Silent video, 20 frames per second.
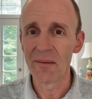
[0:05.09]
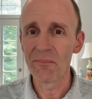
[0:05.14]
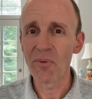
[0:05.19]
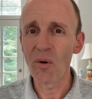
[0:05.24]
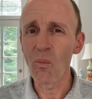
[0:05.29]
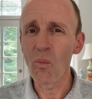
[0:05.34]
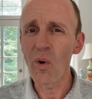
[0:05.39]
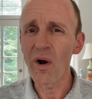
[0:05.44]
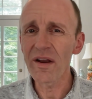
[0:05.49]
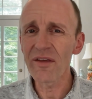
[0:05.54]
But
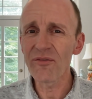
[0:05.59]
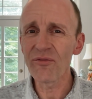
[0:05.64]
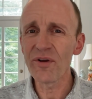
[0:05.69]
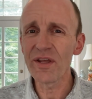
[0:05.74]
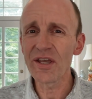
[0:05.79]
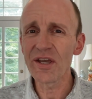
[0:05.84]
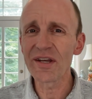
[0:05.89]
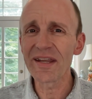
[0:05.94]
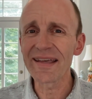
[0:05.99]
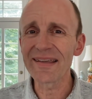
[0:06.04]
what if we
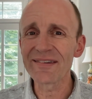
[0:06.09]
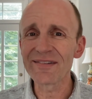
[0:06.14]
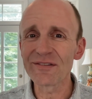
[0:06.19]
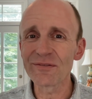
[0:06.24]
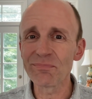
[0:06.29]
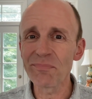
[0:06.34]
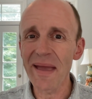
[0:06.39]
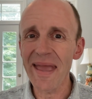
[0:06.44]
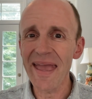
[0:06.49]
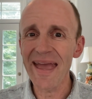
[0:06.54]
could
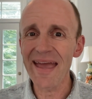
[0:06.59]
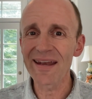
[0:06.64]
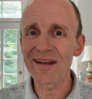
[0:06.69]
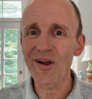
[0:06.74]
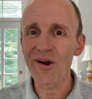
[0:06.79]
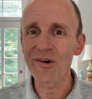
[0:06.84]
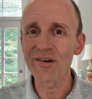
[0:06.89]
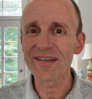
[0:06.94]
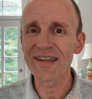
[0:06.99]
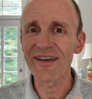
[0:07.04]
expand
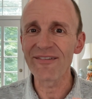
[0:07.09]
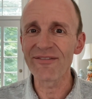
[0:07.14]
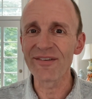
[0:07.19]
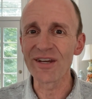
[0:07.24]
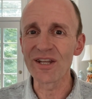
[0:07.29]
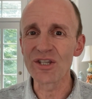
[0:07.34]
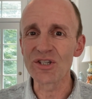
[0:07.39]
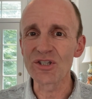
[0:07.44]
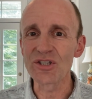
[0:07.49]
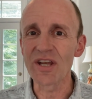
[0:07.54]
our
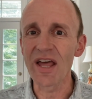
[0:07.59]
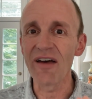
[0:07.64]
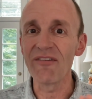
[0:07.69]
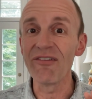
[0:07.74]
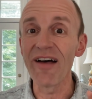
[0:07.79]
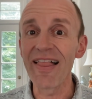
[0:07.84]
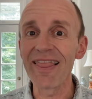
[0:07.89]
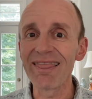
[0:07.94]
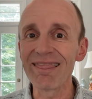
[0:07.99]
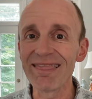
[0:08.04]
definition of
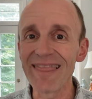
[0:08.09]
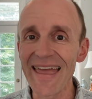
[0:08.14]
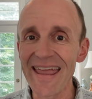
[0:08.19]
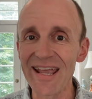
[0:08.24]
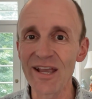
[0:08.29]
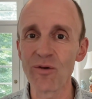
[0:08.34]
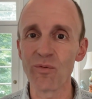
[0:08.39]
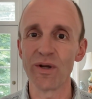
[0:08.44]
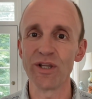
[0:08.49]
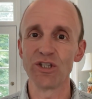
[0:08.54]

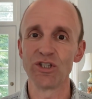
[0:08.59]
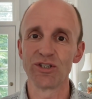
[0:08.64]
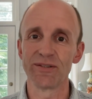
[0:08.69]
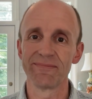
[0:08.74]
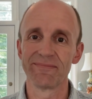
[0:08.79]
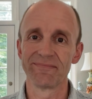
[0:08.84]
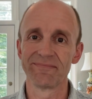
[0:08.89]
language?